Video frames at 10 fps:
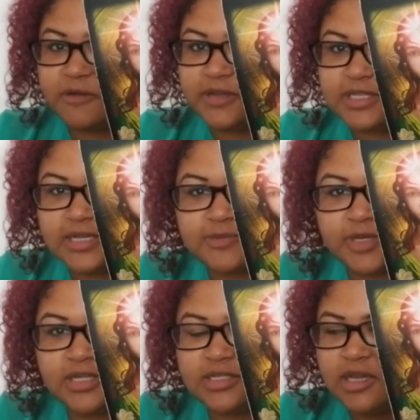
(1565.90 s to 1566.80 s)
perfect
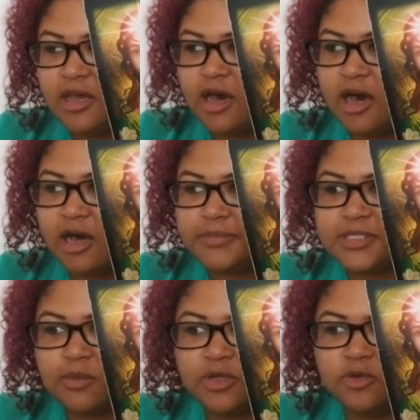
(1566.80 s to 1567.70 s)
husband, um,
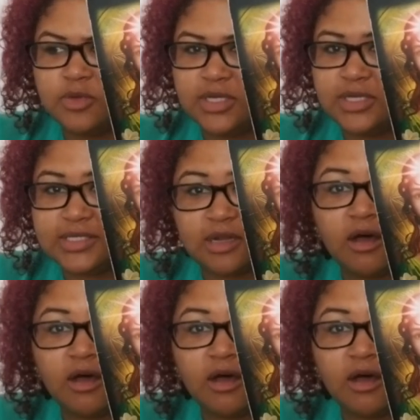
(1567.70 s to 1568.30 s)
someone who really does it